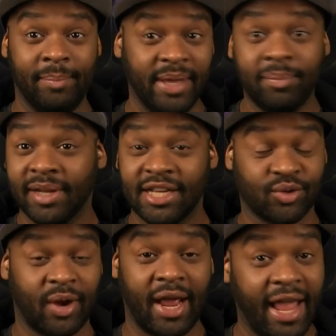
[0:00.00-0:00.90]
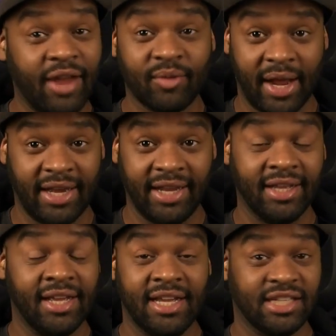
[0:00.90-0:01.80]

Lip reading: B plus or an A rating